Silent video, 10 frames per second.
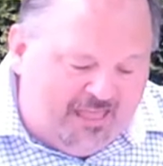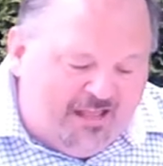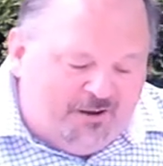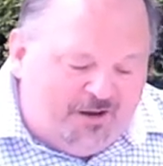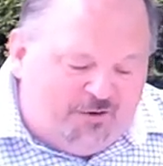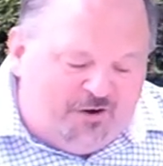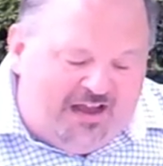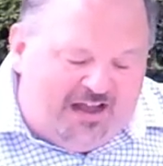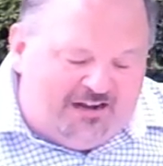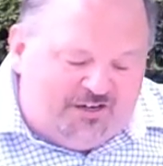In
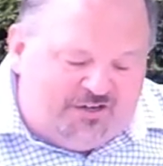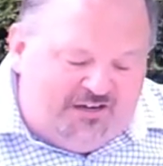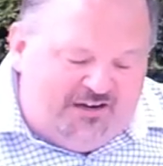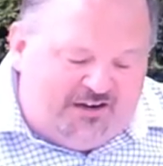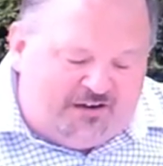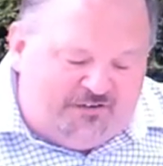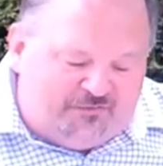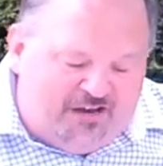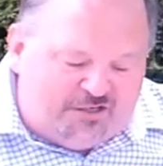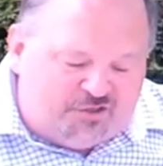reality, a
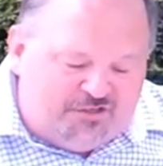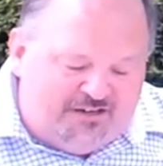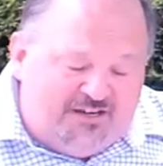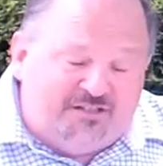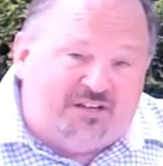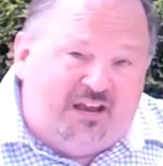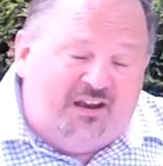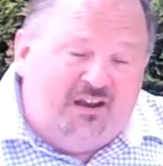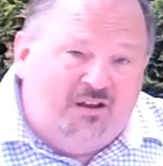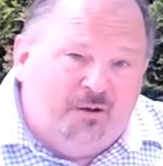confession is
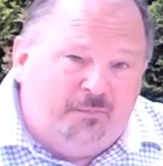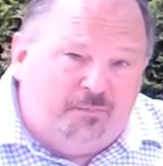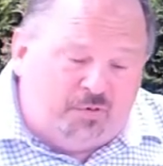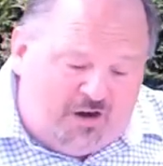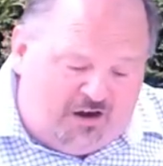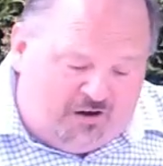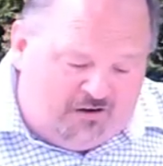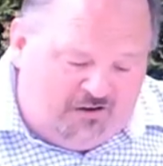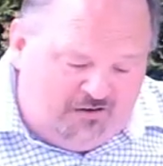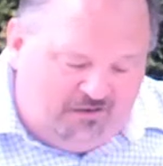a prayer,
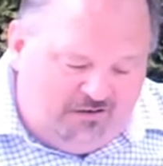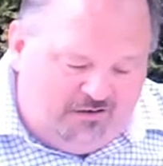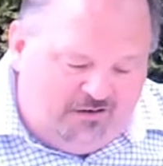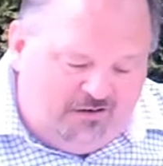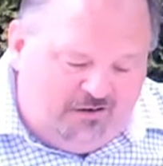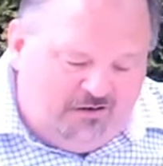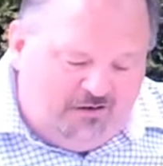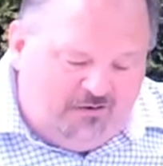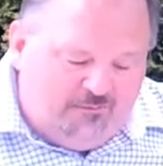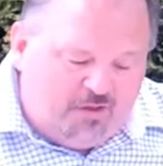
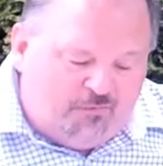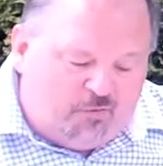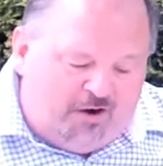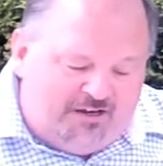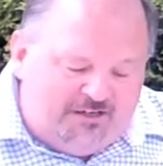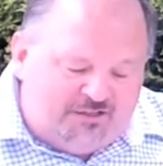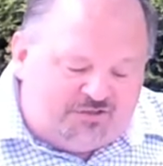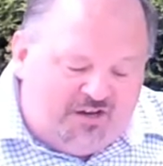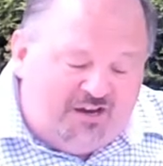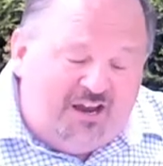for it
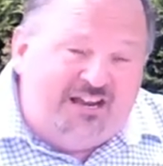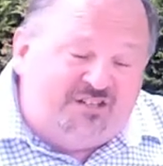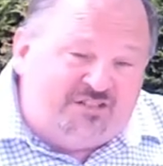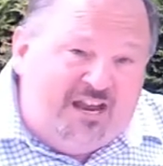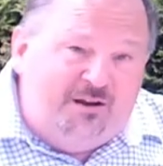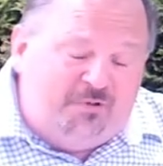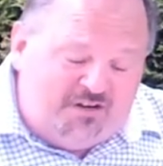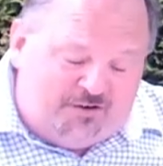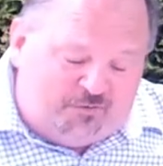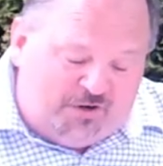is a
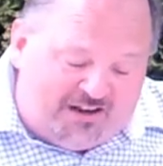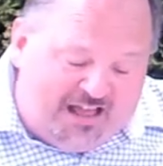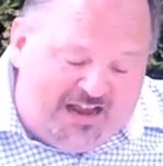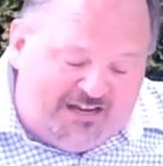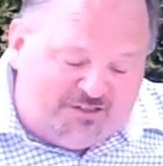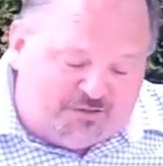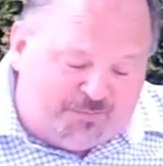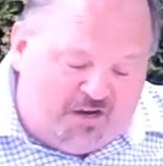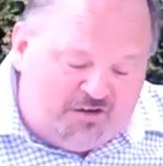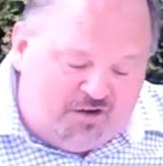statement of reliance
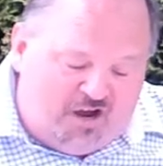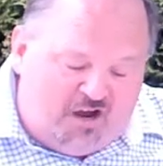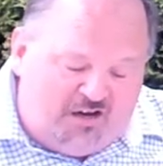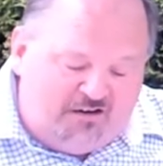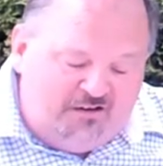upon God.